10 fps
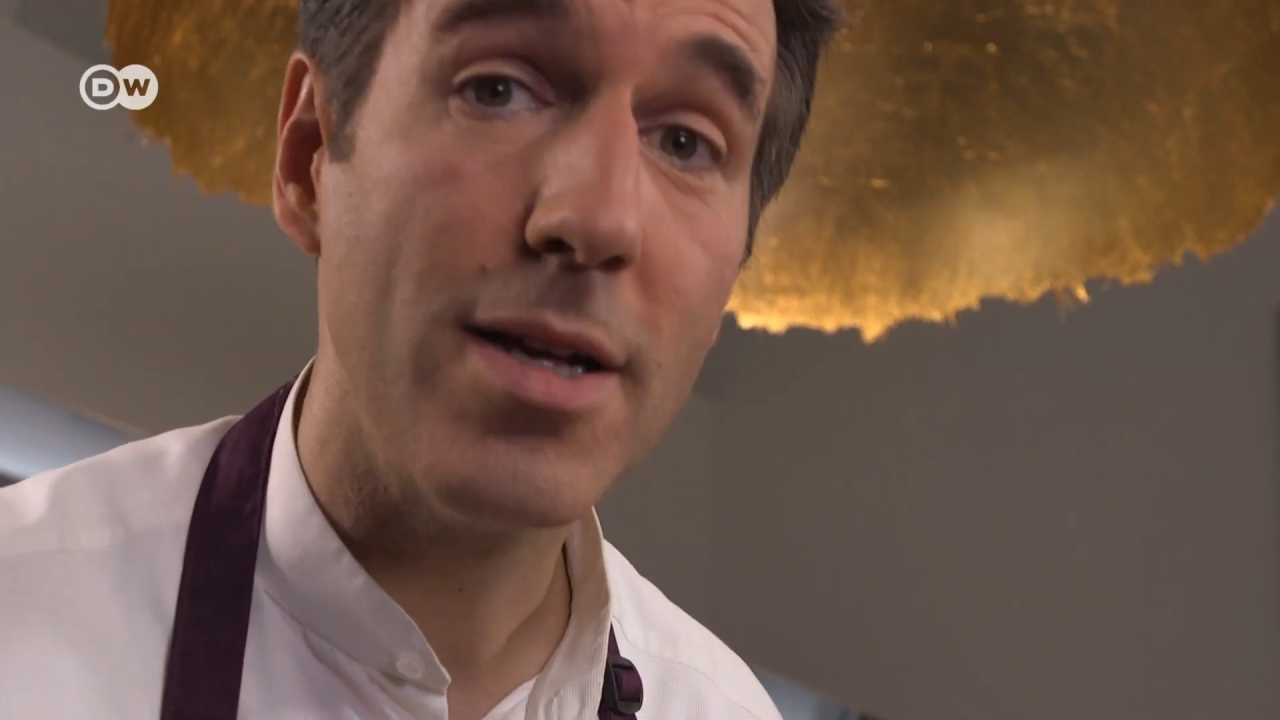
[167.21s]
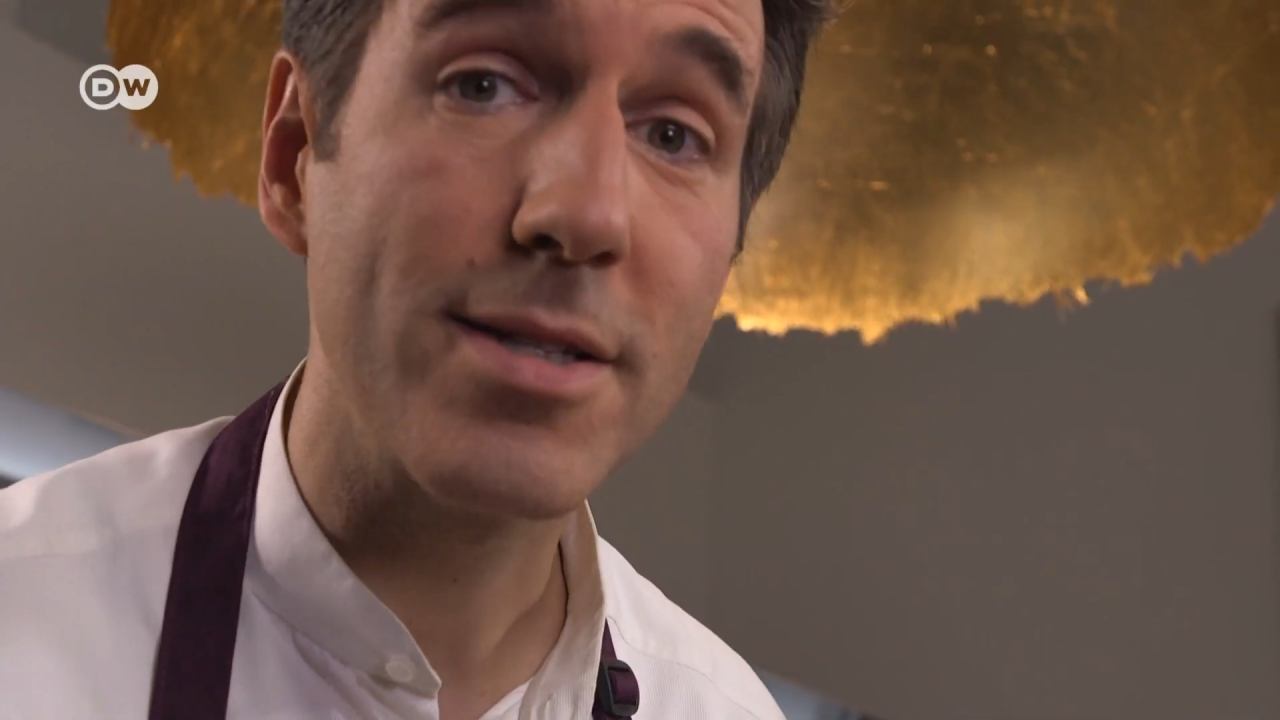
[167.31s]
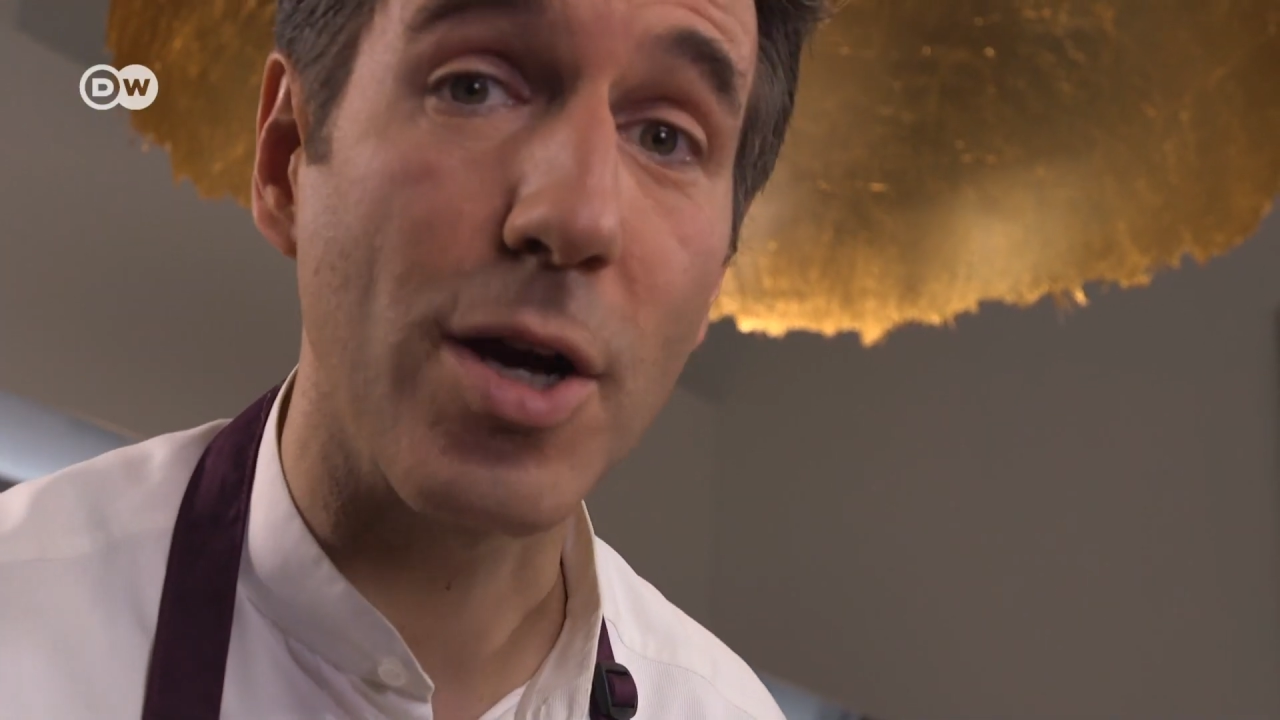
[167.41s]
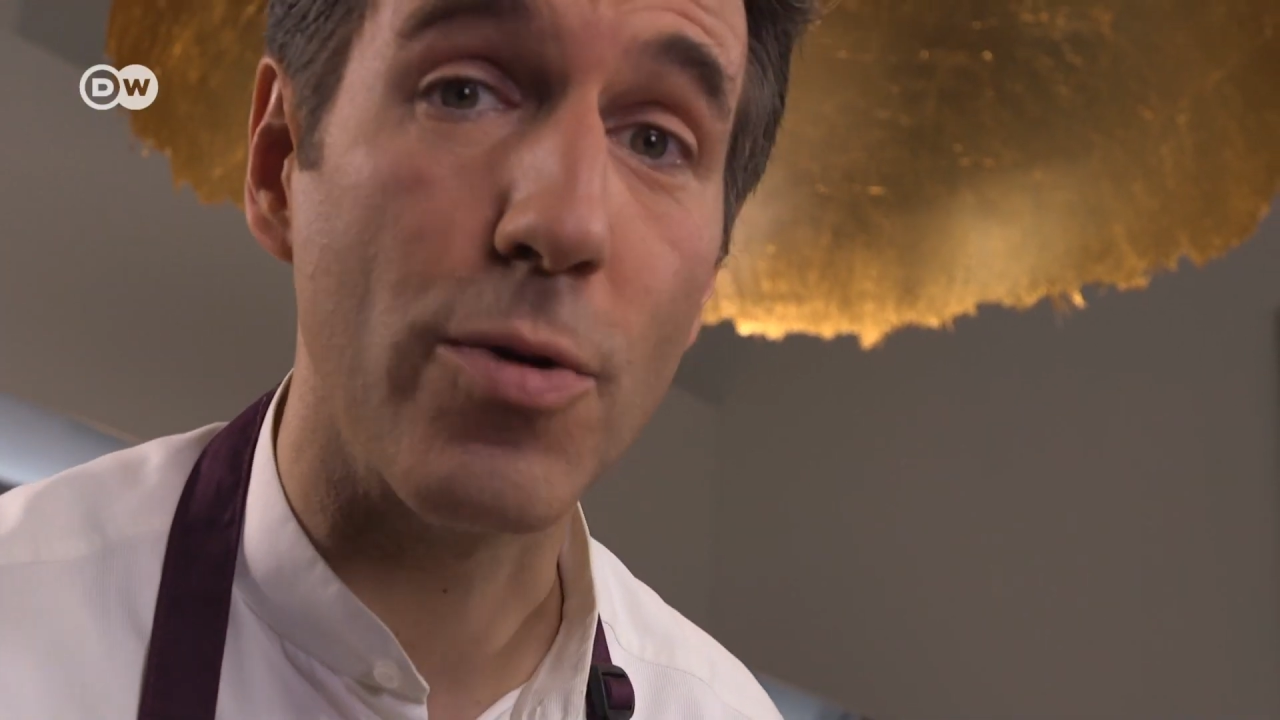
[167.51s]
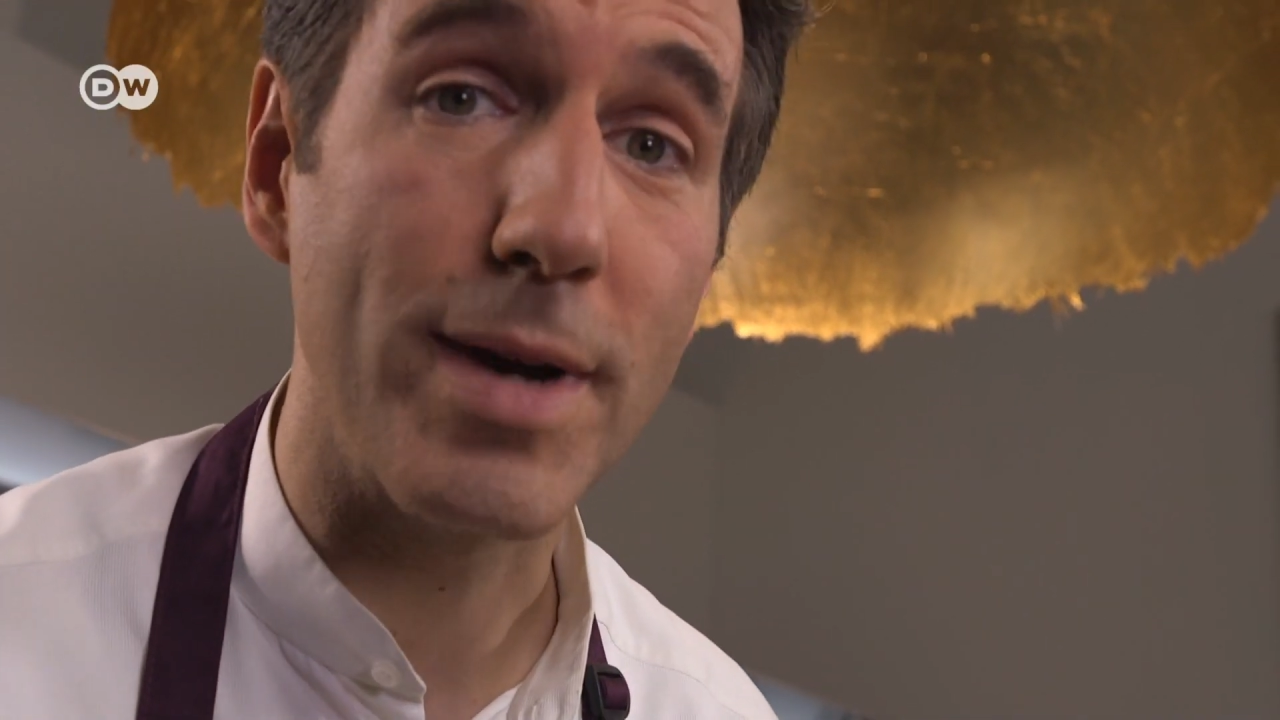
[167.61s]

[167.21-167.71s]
So